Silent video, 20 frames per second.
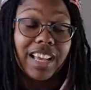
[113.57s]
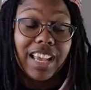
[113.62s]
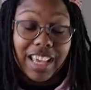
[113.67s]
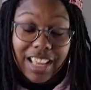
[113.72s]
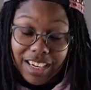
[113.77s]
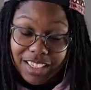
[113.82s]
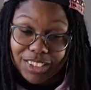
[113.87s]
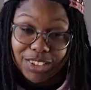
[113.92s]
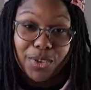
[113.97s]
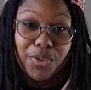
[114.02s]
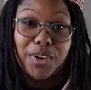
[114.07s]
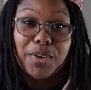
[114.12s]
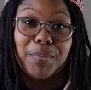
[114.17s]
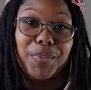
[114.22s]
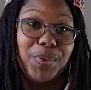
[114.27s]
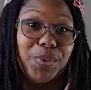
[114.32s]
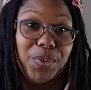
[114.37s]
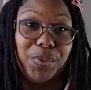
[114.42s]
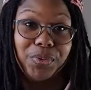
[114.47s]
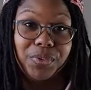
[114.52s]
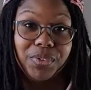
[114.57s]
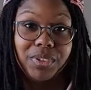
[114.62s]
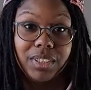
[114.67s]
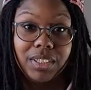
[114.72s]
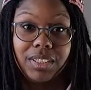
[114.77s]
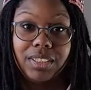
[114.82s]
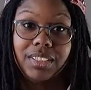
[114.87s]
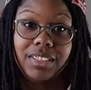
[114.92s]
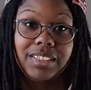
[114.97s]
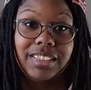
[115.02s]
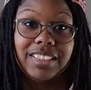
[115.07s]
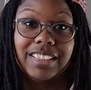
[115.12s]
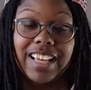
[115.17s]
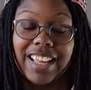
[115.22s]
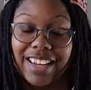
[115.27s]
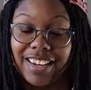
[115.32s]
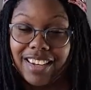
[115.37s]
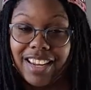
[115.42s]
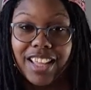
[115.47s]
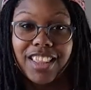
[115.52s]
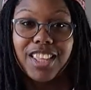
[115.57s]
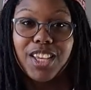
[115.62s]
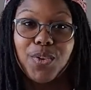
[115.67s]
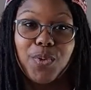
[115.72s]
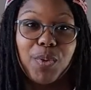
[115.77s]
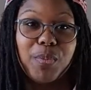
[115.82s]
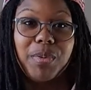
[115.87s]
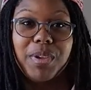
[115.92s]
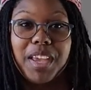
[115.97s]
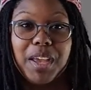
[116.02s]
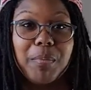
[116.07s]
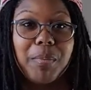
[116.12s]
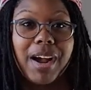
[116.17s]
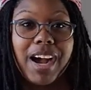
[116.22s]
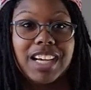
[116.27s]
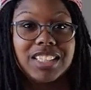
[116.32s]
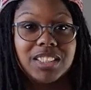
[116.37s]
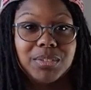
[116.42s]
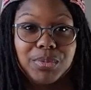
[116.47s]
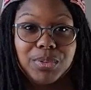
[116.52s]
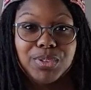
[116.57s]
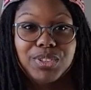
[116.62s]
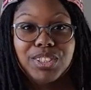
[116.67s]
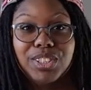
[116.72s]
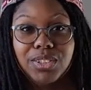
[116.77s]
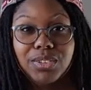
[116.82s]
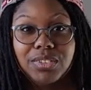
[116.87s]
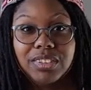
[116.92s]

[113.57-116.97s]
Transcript: it is going to move, and nothing will be impossible to